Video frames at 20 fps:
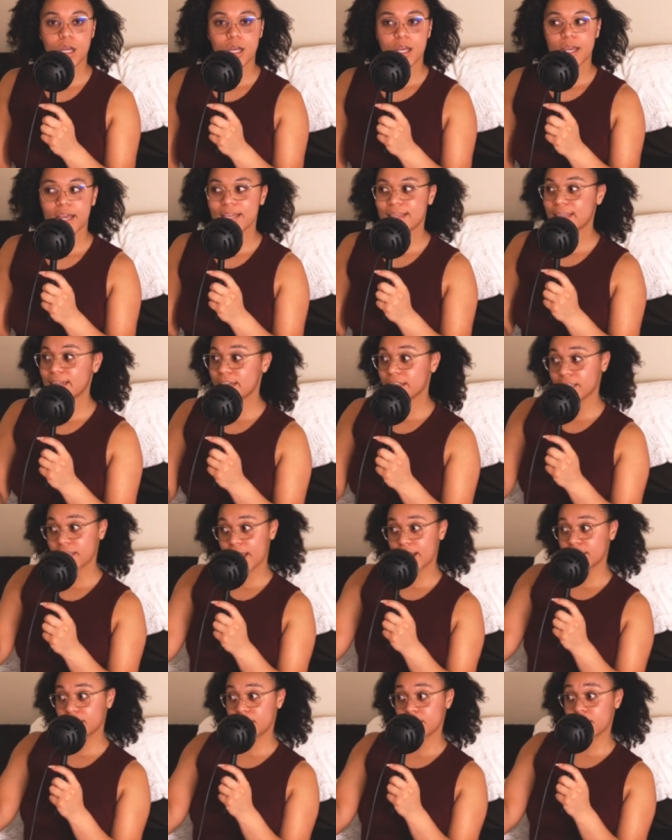And then
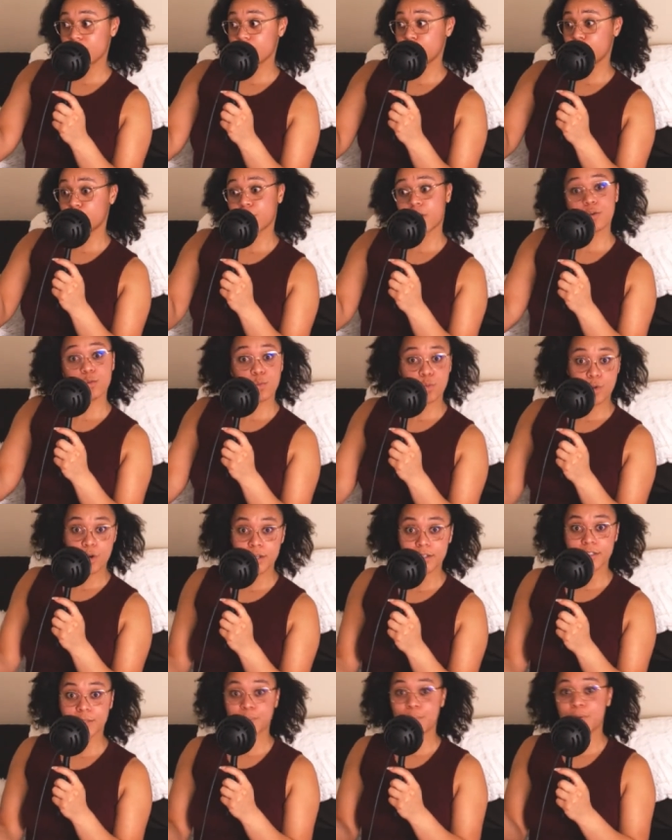at certain
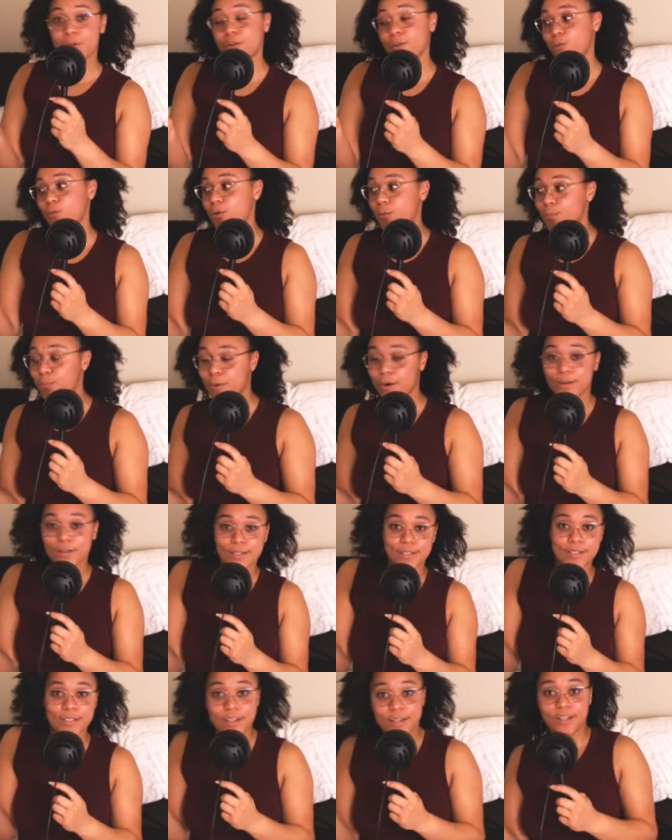ones, depending on what part of
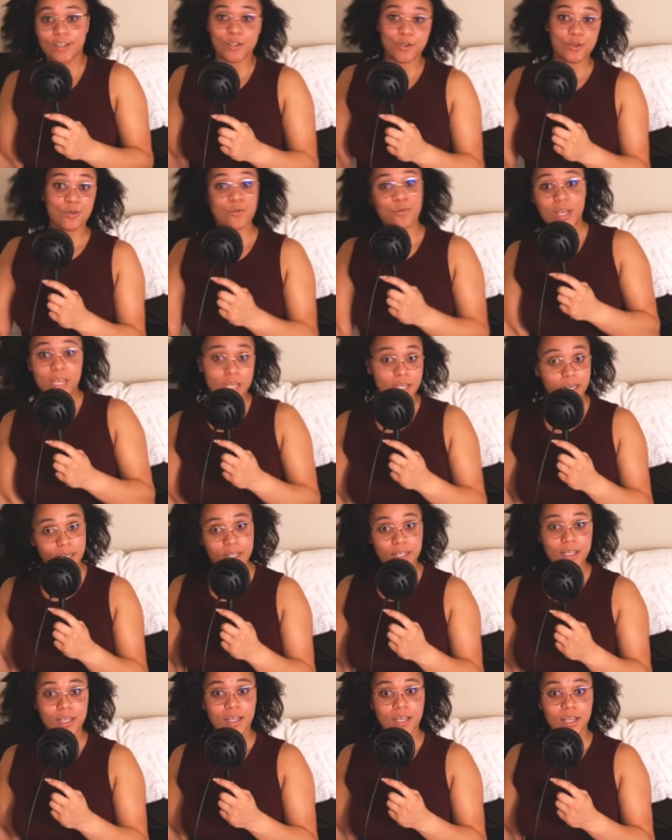the city you in,
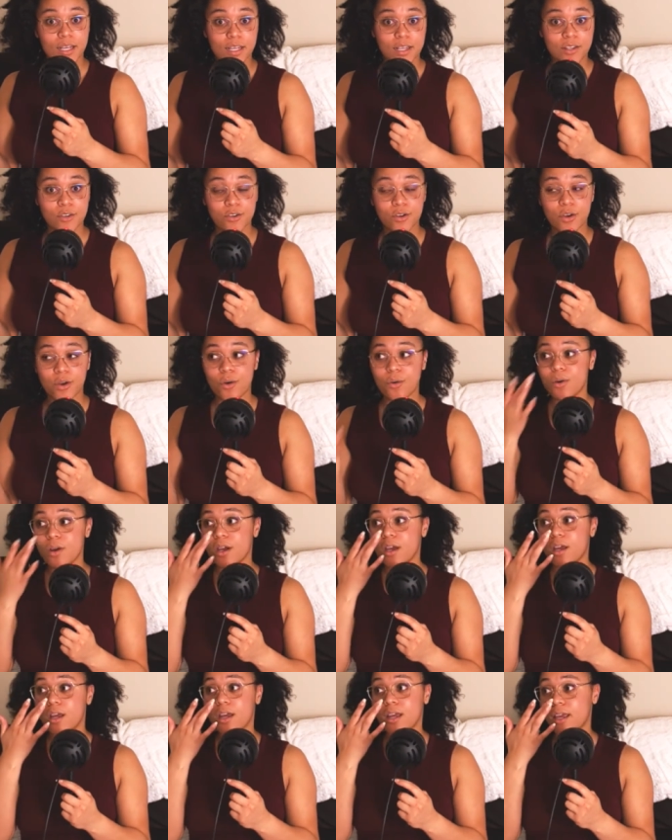you know,
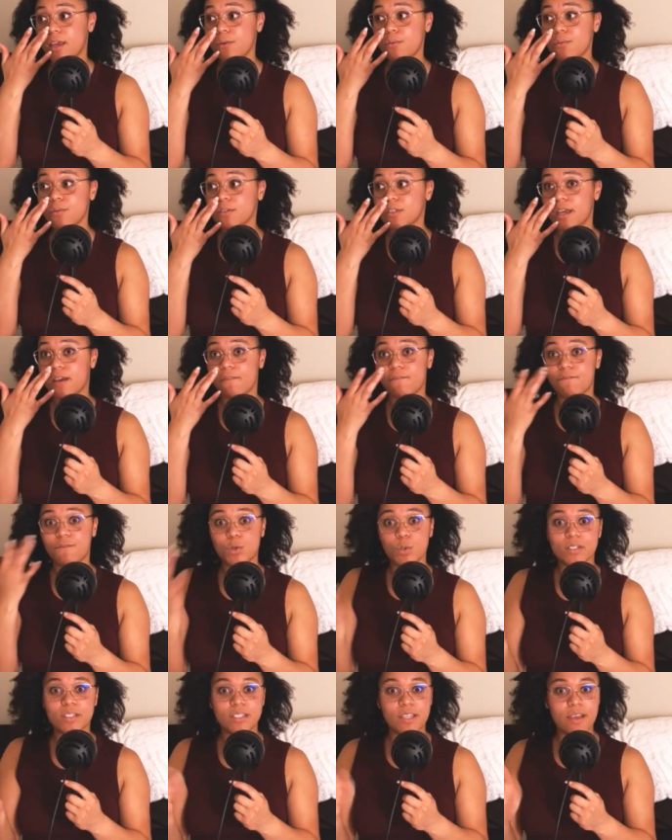it was like
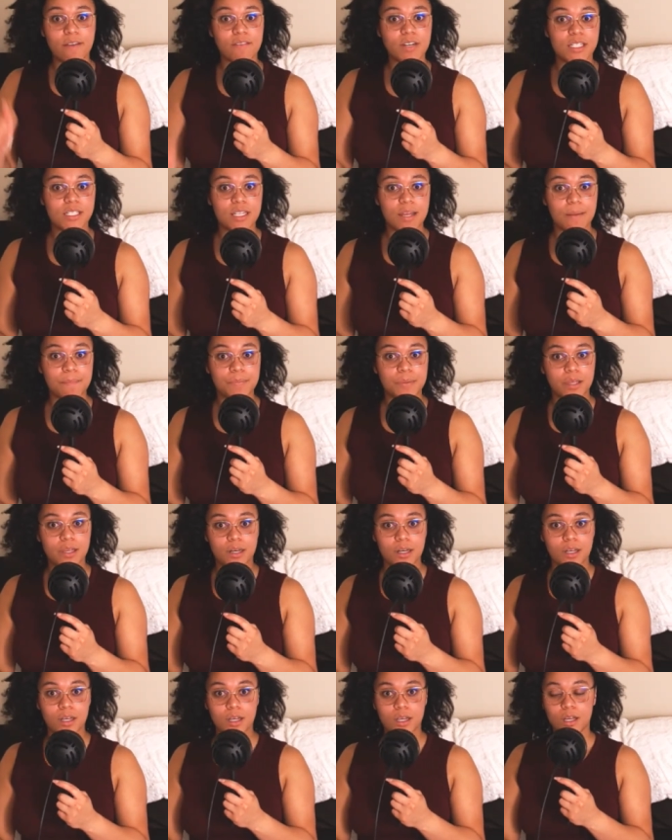$4.70
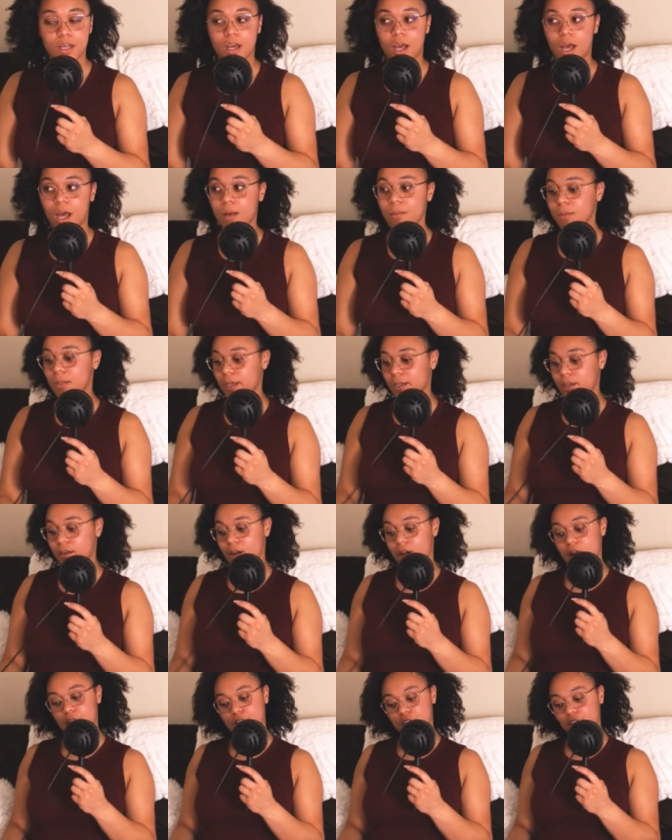something. I'm like,
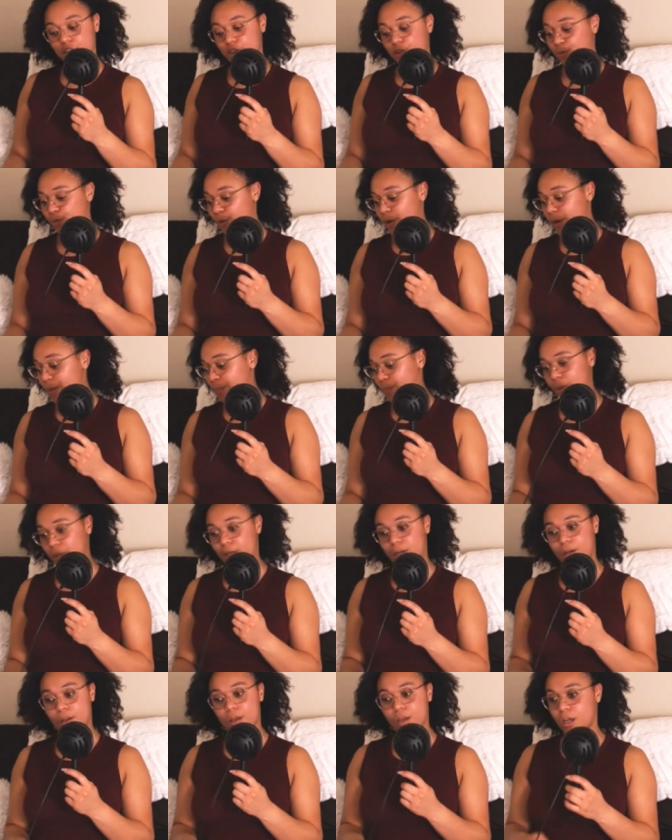y'all
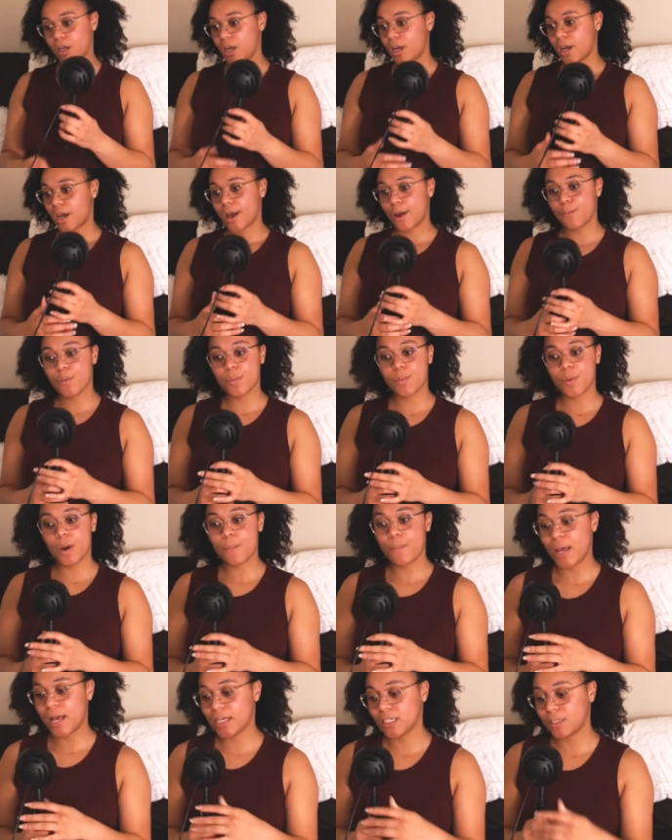tripping. I remember I
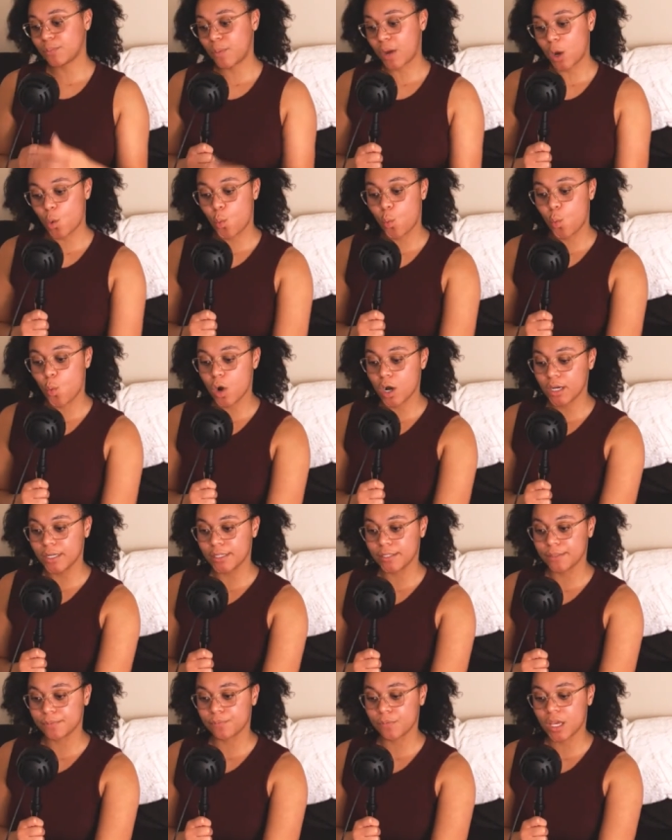passed by
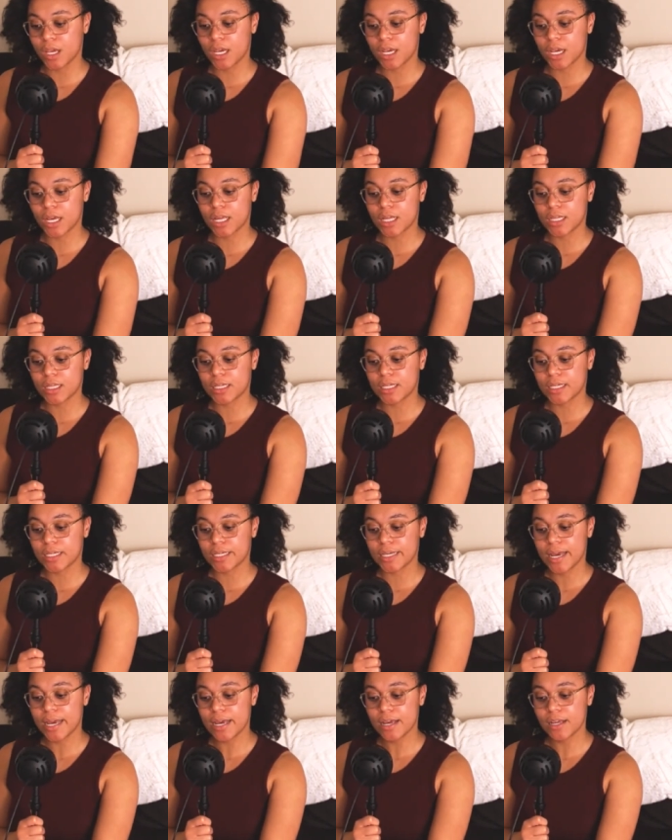one and the
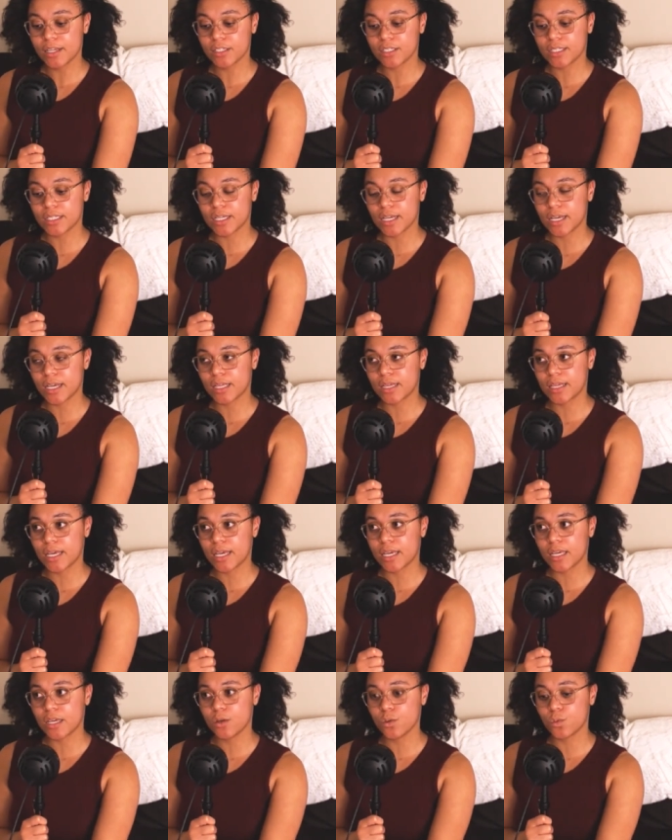gas said that
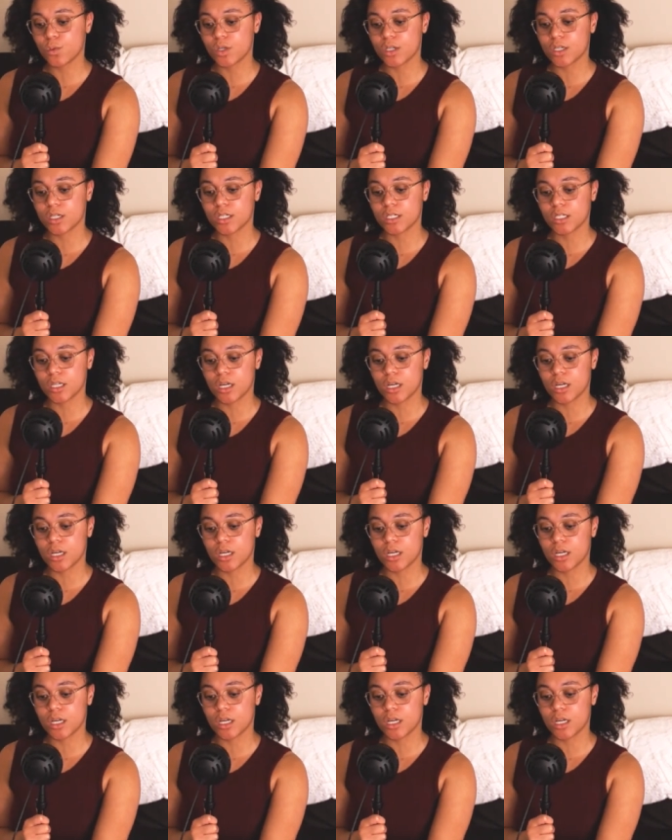it was,